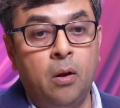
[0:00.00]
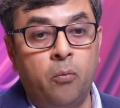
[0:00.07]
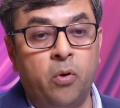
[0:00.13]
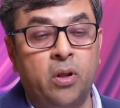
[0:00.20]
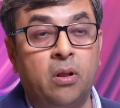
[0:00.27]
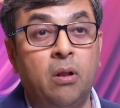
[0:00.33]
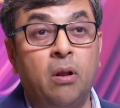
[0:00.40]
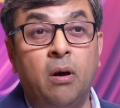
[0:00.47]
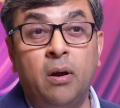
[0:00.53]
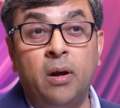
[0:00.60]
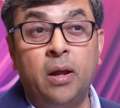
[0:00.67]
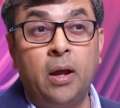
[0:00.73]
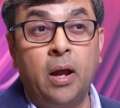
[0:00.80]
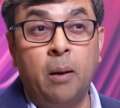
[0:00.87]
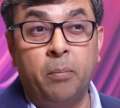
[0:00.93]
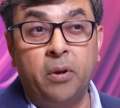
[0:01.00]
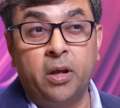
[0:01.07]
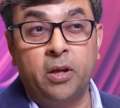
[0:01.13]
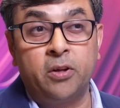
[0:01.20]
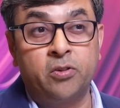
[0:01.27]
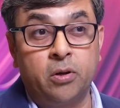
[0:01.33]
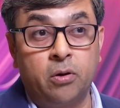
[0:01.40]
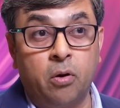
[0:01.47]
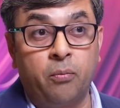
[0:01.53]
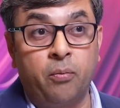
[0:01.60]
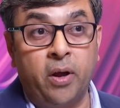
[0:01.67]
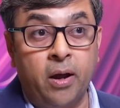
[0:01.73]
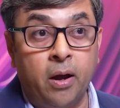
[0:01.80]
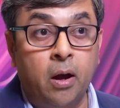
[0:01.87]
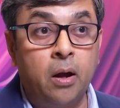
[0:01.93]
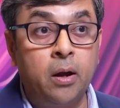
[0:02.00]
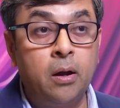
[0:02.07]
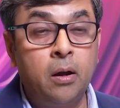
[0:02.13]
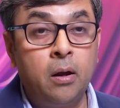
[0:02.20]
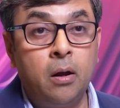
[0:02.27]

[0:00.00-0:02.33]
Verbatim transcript: with learning application of AI,